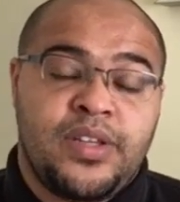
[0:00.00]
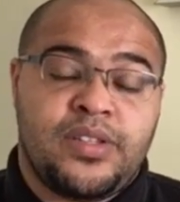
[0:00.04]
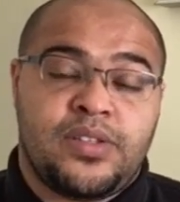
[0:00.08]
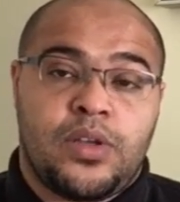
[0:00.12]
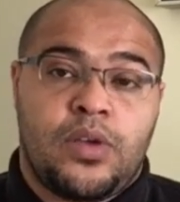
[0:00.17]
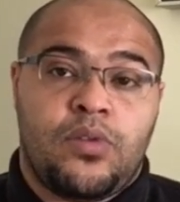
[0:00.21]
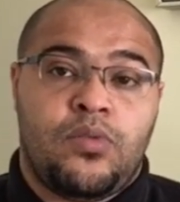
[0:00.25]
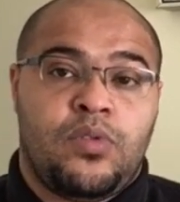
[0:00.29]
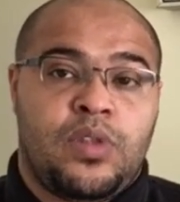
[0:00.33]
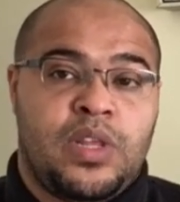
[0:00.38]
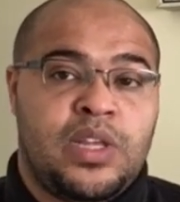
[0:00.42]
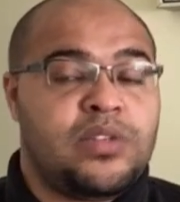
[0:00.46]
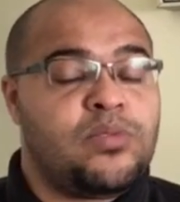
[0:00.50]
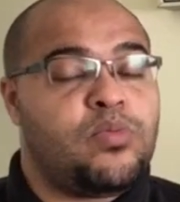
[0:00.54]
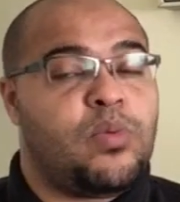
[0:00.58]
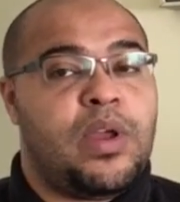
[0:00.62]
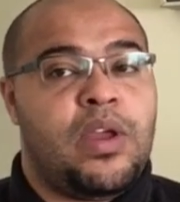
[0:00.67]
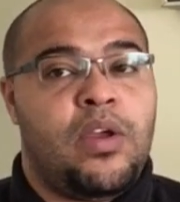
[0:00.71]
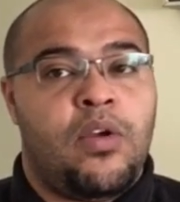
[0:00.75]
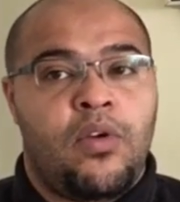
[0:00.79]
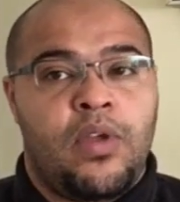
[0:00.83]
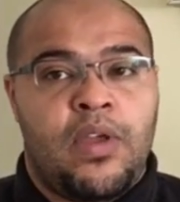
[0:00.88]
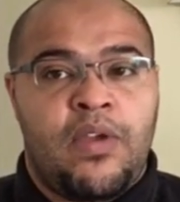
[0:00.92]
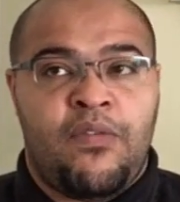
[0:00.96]
So this
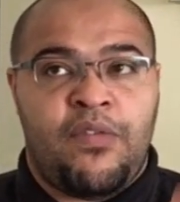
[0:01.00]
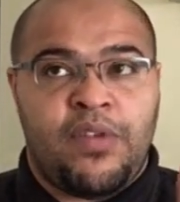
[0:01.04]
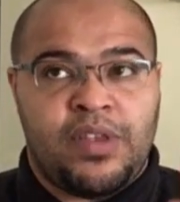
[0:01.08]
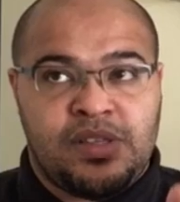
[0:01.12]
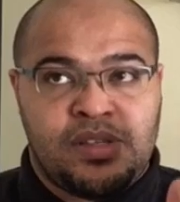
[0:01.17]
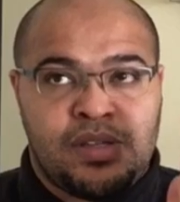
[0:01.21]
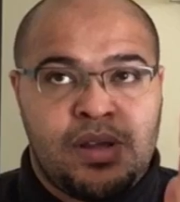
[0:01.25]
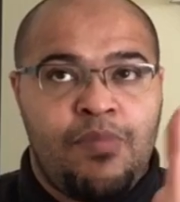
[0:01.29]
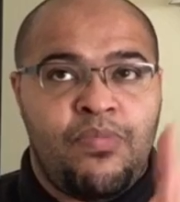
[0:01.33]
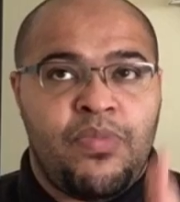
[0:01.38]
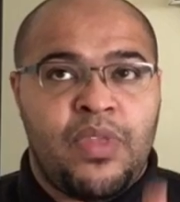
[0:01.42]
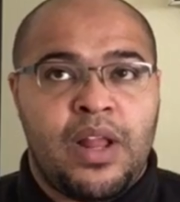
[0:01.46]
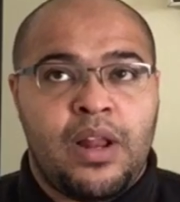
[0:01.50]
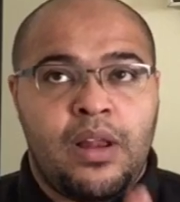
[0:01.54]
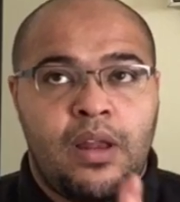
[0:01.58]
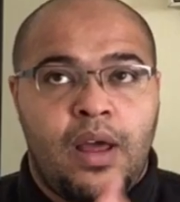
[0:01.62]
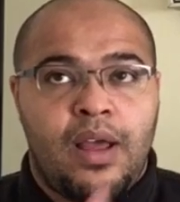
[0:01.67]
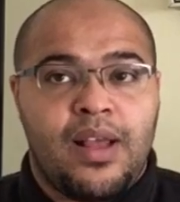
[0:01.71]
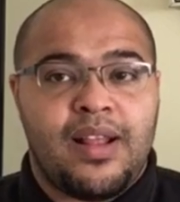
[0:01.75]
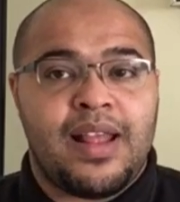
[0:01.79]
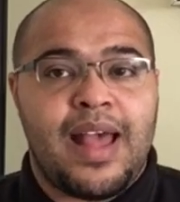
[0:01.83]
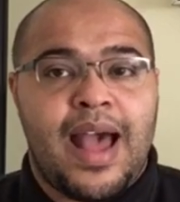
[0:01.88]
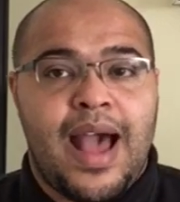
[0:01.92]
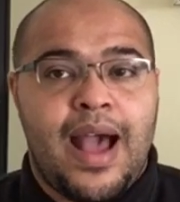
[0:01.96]
week, if it's something
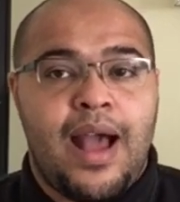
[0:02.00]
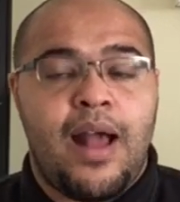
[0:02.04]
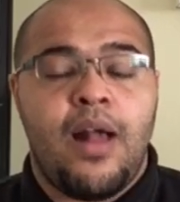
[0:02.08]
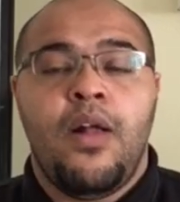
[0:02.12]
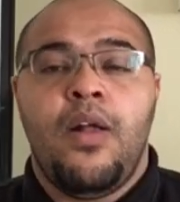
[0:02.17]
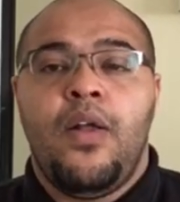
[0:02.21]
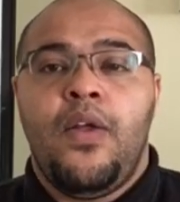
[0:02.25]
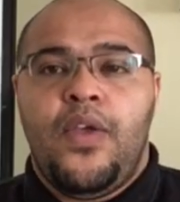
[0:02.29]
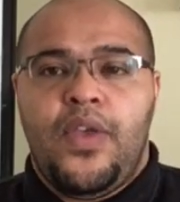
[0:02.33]
like that,